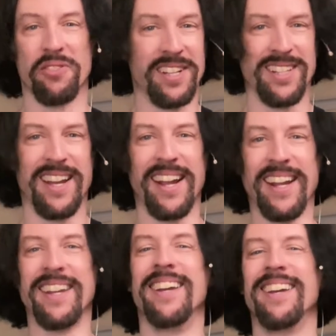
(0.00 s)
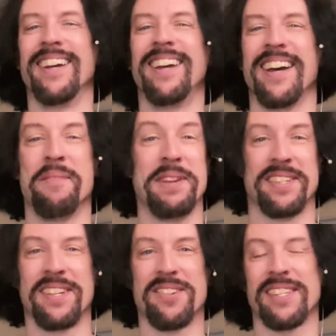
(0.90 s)
of LA. I mean,
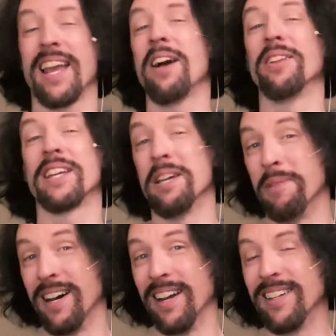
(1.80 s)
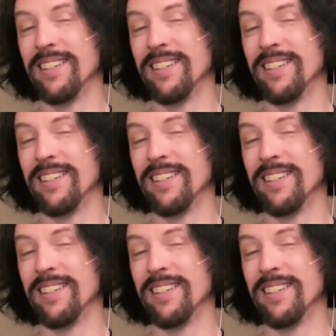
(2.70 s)
seriously, how lucky am I?